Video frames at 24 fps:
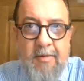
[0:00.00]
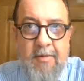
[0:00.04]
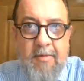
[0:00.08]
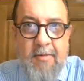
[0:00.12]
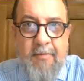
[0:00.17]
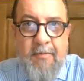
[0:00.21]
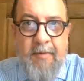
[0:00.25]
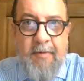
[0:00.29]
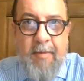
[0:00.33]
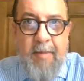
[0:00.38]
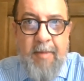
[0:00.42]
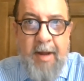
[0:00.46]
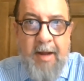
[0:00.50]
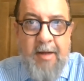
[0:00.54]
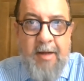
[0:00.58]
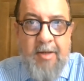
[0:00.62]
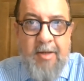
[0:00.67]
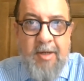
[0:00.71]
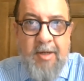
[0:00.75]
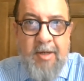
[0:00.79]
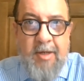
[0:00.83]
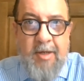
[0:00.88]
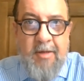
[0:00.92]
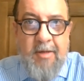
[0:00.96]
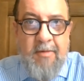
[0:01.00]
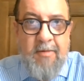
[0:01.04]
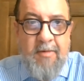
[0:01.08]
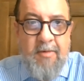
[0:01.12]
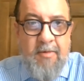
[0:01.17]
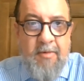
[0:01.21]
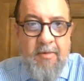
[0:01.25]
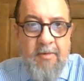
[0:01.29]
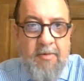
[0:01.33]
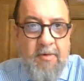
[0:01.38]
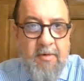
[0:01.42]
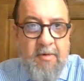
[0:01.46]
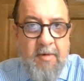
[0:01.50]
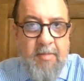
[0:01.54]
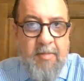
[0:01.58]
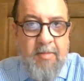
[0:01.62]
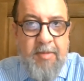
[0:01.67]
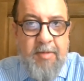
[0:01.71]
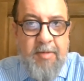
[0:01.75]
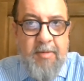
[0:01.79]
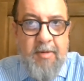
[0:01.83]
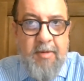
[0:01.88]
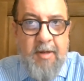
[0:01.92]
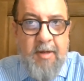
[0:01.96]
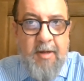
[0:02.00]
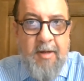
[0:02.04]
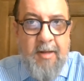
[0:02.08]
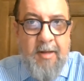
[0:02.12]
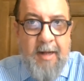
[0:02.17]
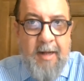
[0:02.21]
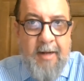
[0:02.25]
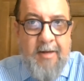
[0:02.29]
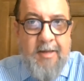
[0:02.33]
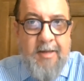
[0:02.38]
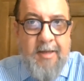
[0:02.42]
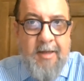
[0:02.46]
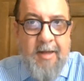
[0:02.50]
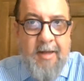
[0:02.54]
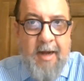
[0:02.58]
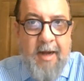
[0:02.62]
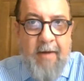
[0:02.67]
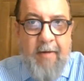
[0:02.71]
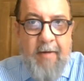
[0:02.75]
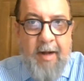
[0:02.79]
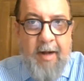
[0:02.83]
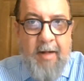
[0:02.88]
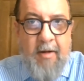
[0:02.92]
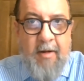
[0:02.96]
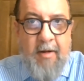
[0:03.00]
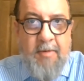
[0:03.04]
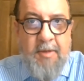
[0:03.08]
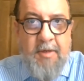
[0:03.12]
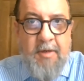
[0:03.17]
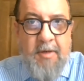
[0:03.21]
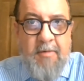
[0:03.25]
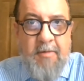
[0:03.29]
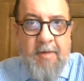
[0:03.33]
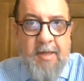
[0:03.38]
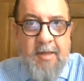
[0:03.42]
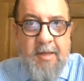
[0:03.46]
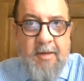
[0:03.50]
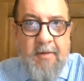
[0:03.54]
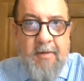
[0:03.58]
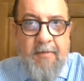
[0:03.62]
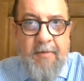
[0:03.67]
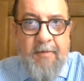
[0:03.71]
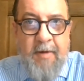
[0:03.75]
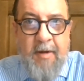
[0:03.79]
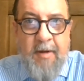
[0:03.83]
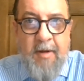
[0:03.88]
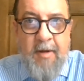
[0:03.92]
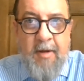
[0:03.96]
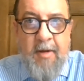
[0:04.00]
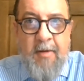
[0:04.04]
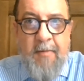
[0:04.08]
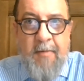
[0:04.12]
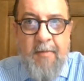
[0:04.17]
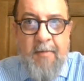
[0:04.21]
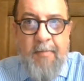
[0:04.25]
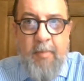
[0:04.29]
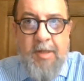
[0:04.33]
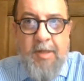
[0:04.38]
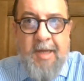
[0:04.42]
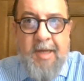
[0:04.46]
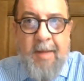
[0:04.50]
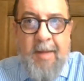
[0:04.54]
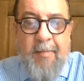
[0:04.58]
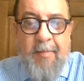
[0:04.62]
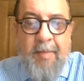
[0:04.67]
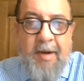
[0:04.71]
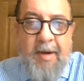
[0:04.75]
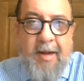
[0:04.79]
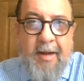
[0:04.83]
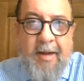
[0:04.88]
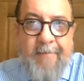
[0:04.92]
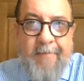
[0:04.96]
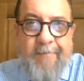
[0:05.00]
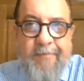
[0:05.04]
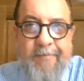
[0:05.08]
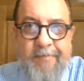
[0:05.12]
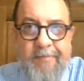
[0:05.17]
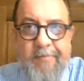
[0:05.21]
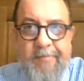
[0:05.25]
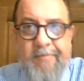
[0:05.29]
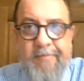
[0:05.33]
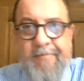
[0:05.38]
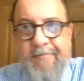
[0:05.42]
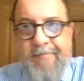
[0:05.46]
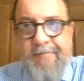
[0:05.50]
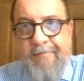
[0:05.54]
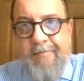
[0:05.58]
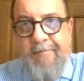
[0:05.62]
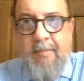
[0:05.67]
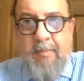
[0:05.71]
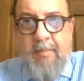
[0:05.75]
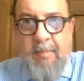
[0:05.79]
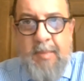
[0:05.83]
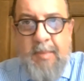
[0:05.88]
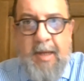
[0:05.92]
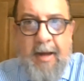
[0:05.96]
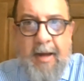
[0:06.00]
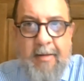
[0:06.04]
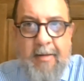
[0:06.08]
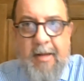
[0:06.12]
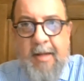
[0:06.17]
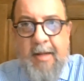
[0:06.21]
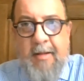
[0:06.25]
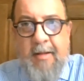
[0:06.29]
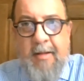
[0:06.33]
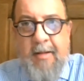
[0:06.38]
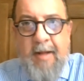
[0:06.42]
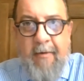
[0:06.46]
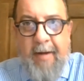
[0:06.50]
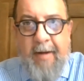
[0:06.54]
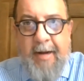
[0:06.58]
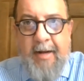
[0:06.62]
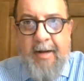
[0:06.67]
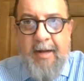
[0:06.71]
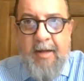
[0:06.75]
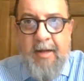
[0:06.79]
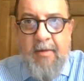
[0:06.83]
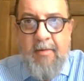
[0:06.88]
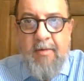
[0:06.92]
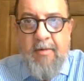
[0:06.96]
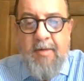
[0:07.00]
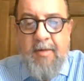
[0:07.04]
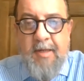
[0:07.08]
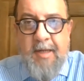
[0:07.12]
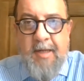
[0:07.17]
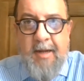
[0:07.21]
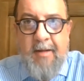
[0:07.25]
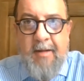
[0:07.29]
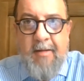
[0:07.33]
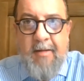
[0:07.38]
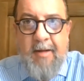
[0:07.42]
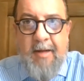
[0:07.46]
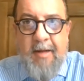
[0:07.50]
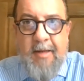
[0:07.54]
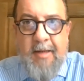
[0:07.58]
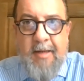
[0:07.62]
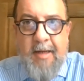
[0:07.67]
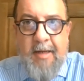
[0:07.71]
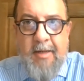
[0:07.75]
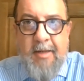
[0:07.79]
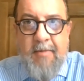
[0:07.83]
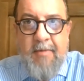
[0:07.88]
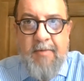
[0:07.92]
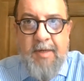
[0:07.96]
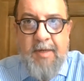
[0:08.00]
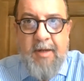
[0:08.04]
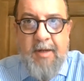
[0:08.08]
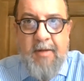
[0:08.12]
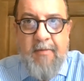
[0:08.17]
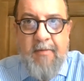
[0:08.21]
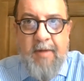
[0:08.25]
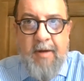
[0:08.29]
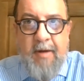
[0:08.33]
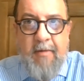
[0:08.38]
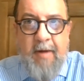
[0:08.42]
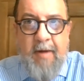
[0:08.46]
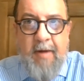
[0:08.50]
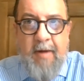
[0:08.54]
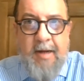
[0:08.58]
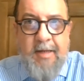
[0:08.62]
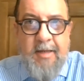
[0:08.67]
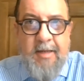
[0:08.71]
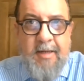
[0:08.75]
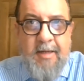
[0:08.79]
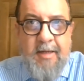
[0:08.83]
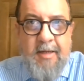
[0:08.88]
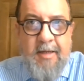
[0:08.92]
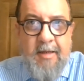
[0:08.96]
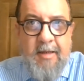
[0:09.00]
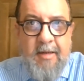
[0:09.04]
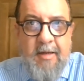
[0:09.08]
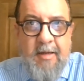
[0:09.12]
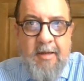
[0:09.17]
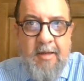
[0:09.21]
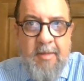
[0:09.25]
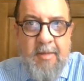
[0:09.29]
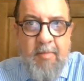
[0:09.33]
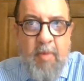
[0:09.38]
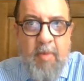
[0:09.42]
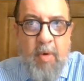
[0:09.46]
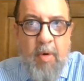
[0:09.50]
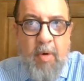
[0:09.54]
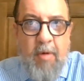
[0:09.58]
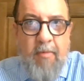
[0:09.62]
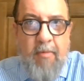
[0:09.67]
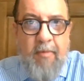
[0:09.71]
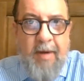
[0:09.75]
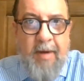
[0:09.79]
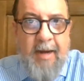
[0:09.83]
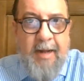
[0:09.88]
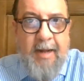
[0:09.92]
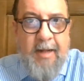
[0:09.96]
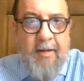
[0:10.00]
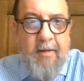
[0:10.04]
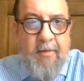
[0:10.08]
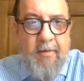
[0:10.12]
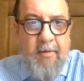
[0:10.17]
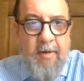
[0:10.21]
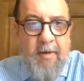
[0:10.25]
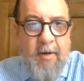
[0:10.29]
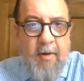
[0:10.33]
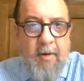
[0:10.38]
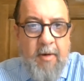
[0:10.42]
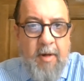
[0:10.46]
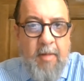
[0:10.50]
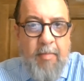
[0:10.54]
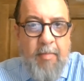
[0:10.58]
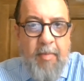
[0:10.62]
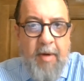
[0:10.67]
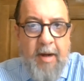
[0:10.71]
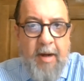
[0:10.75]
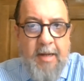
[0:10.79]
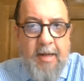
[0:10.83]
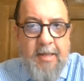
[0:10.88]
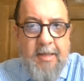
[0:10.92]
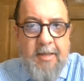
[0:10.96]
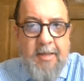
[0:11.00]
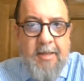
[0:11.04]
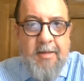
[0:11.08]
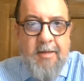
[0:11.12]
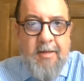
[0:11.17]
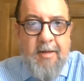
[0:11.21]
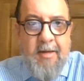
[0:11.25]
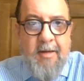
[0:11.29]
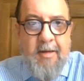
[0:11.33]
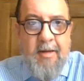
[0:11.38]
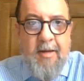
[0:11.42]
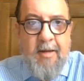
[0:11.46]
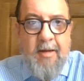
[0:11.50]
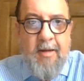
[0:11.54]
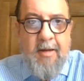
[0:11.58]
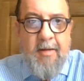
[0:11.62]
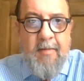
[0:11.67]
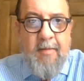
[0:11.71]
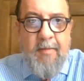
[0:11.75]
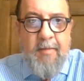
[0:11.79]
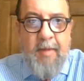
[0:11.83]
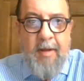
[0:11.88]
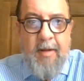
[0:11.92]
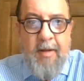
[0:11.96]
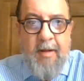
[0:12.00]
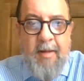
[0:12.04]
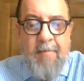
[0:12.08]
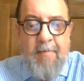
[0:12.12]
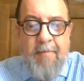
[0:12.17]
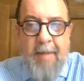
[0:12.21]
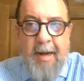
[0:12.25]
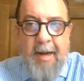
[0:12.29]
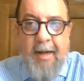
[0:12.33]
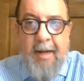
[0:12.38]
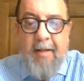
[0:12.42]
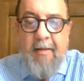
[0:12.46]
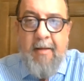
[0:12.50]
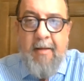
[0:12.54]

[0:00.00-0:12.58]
from Asia to Europe. That is a direct consequence of what's happening. Yeah, indirectly, you could say, as a result of the crisis, it's more related to the oil price impact.